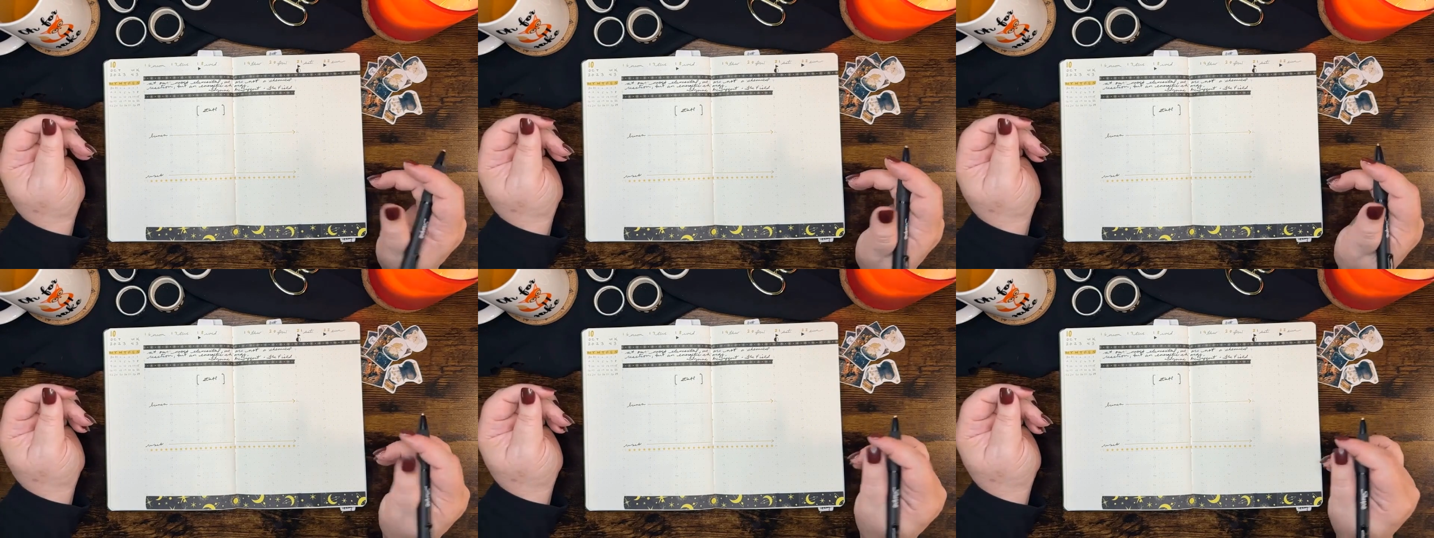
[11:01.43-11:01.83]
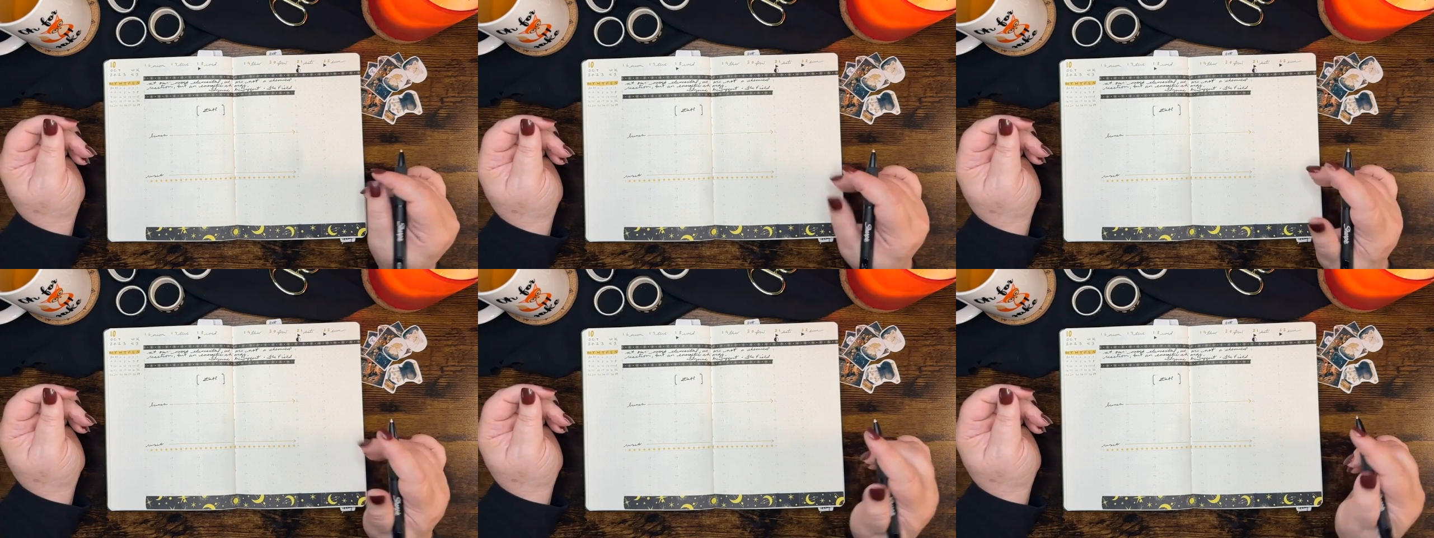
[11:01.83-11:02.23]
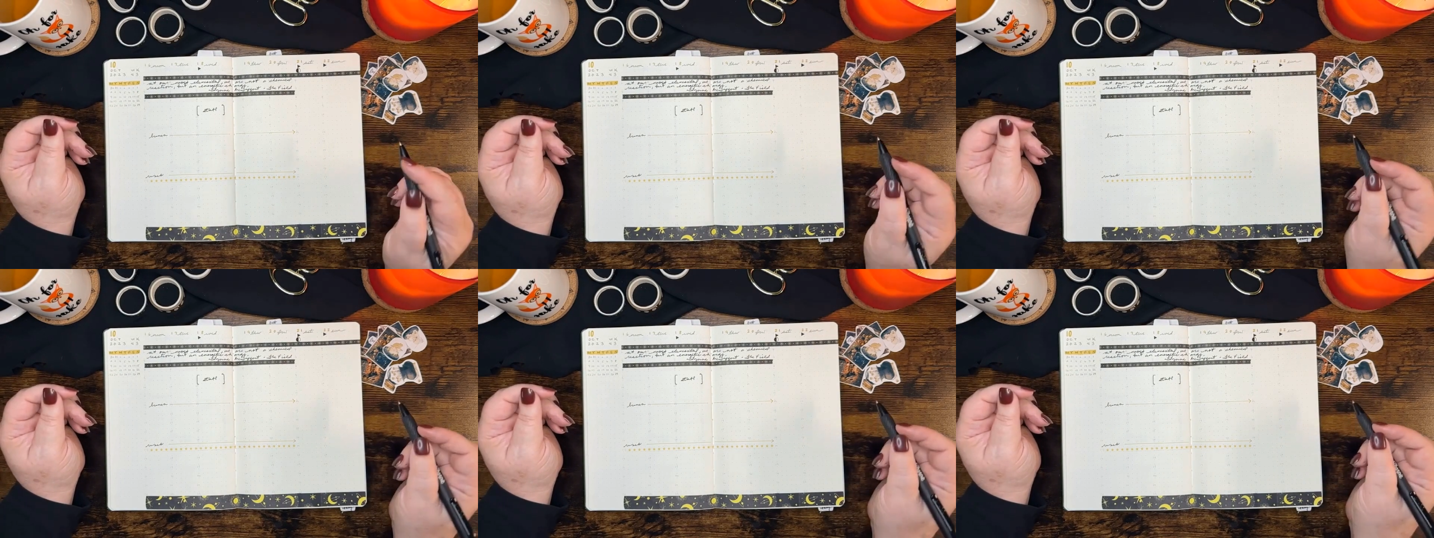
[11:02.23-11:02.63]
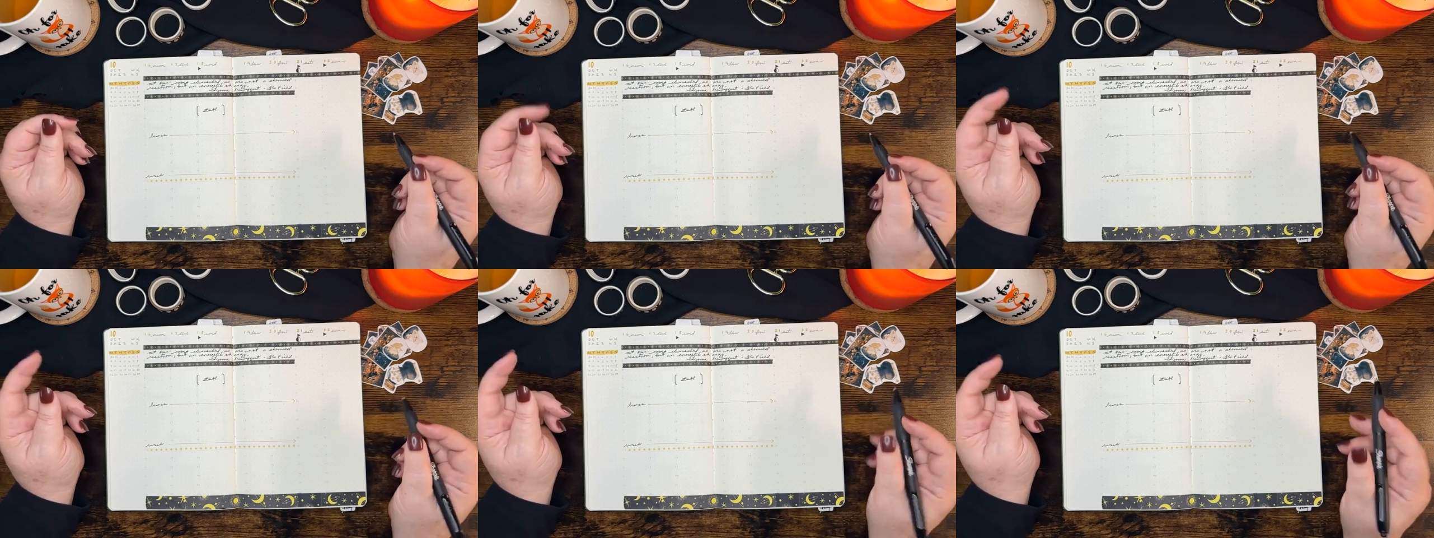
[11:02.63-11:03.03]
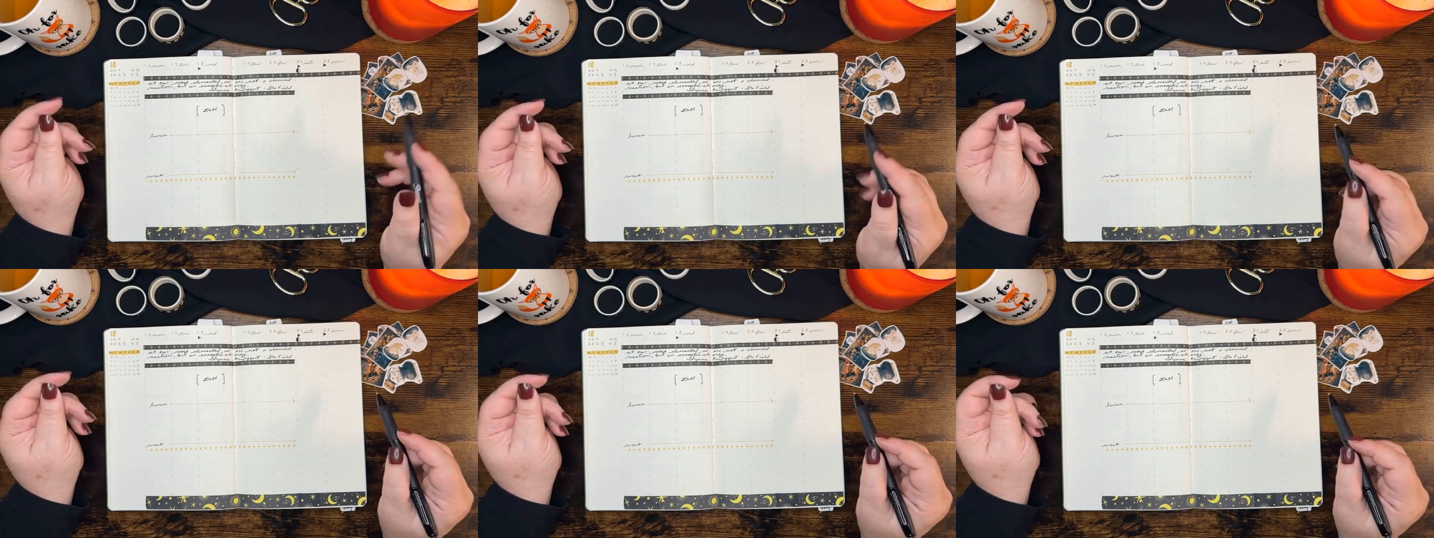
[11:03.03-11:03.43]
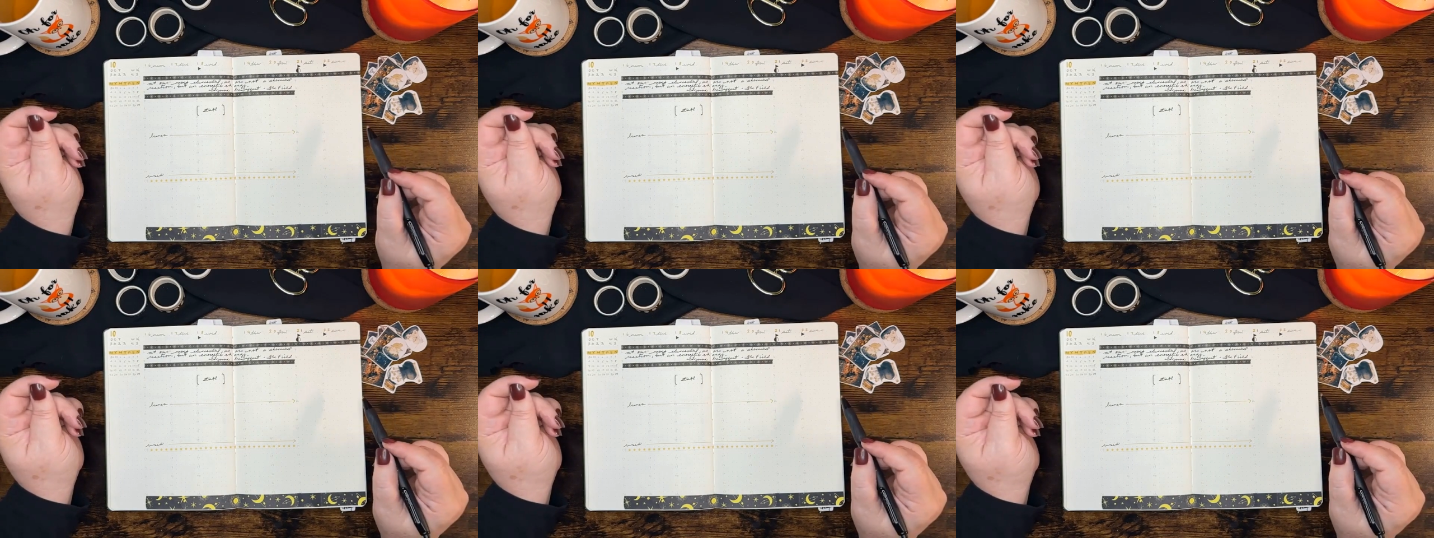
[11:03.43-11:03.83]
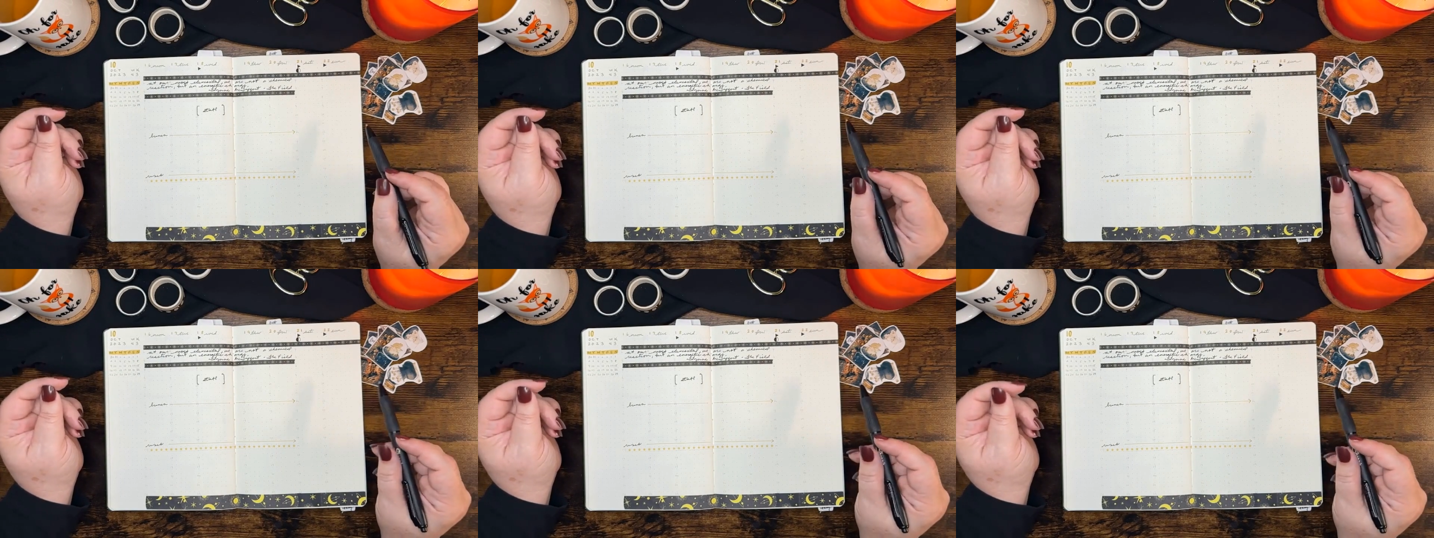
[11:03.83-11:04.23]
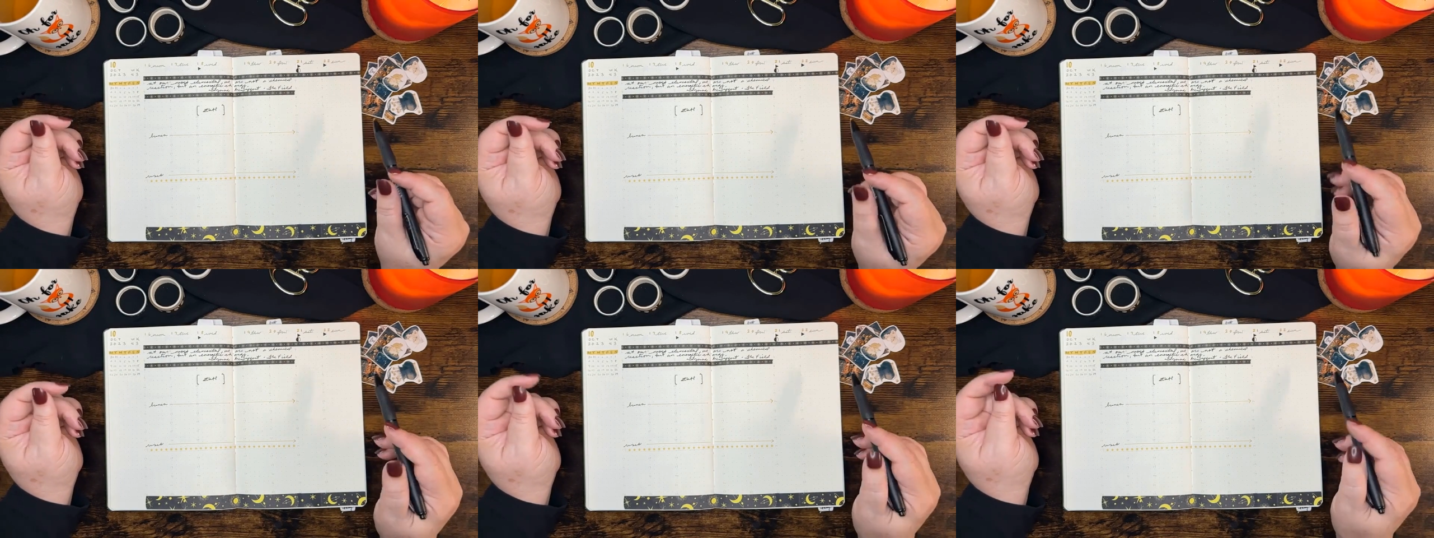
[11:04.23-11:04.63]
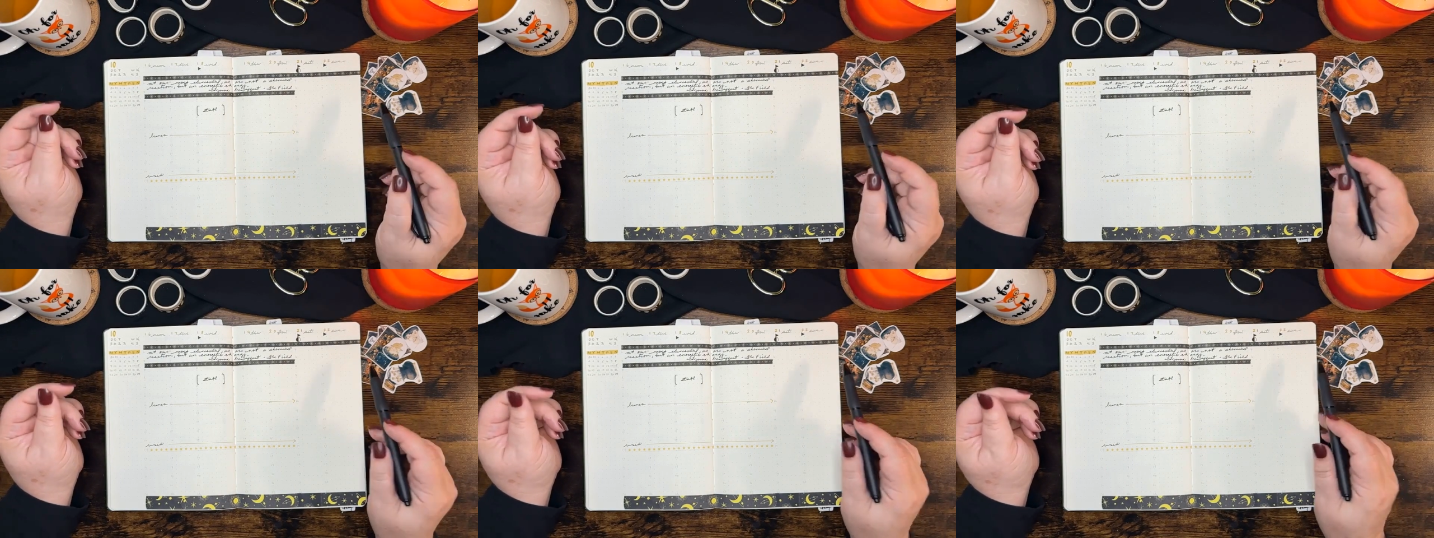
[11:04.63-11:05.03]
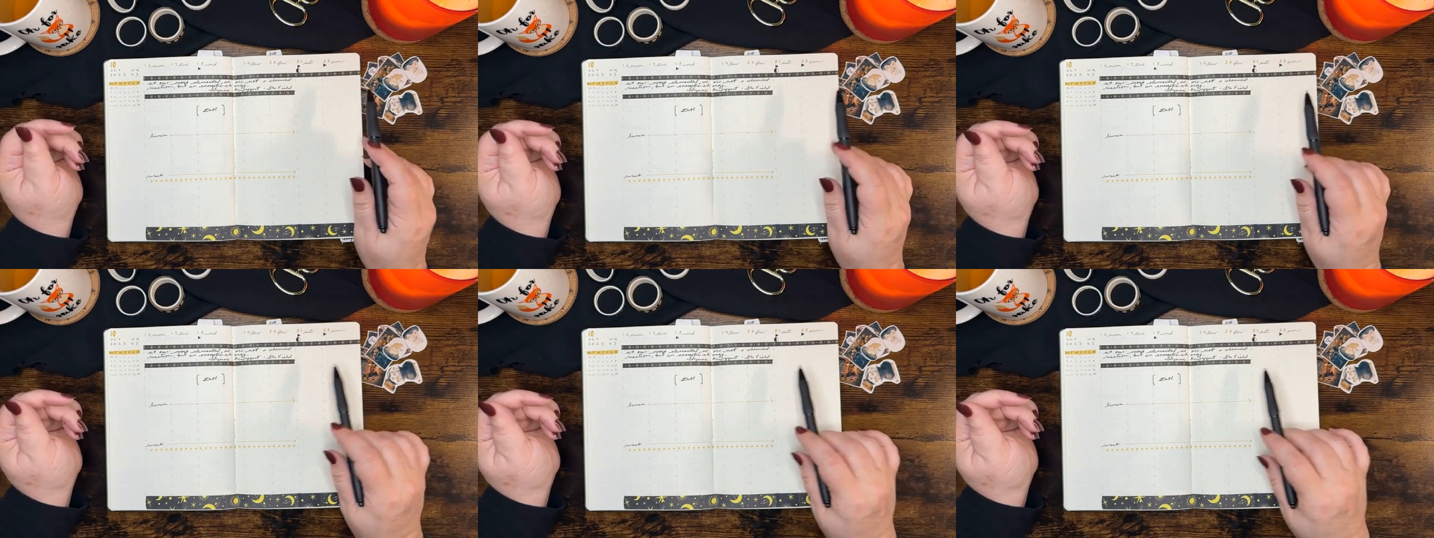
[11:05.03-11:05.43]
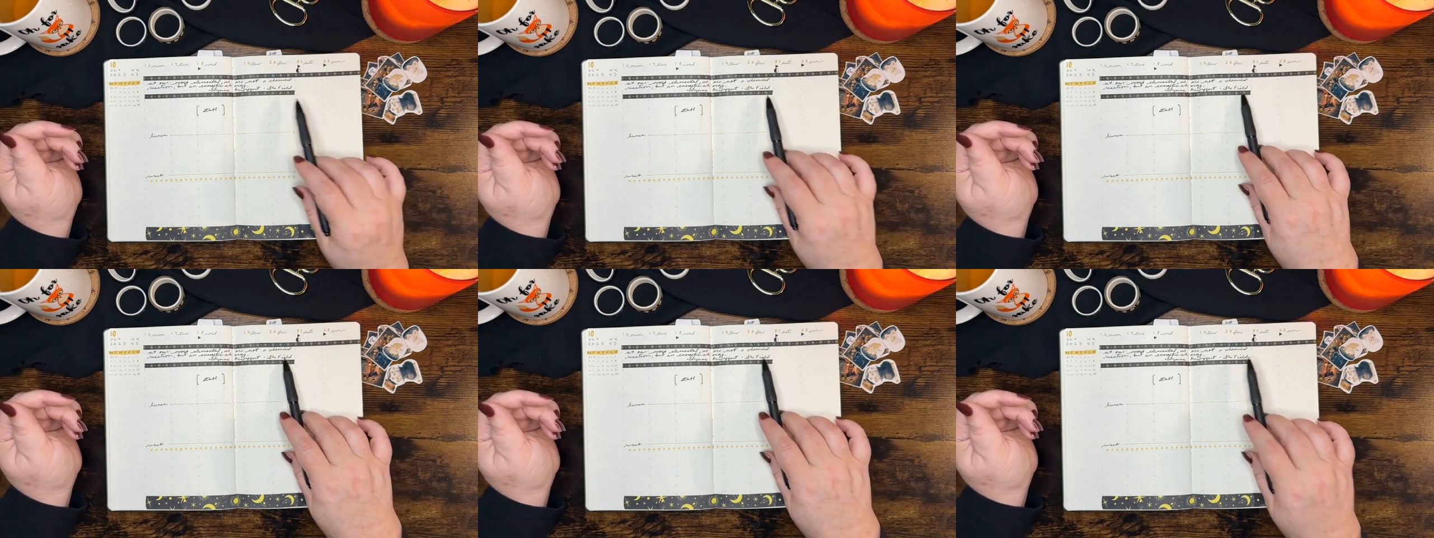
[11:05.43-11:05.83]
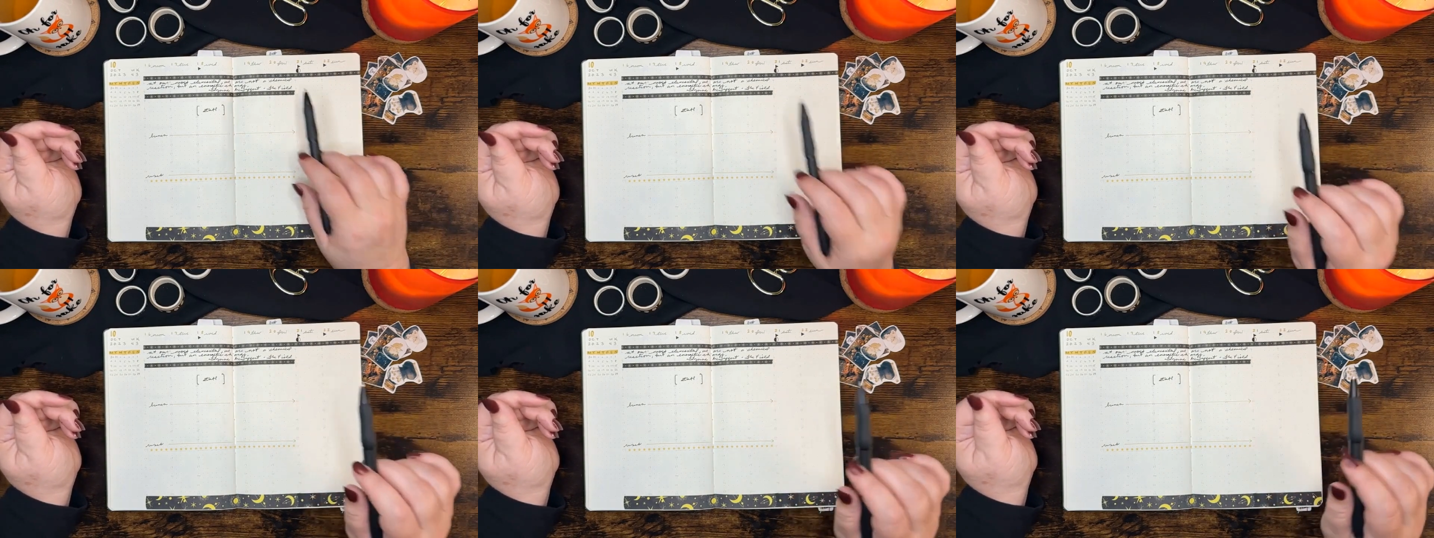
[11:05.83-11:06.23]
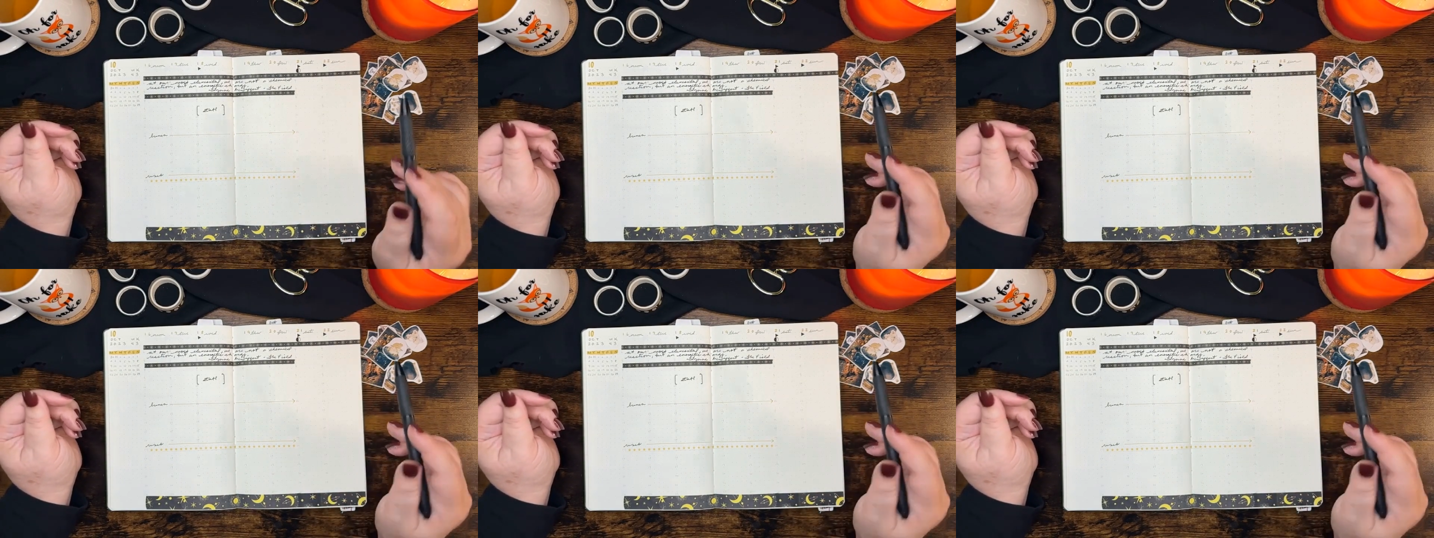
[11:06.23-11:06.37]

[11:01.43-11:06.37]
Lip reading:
Nobody's mouth can be seen.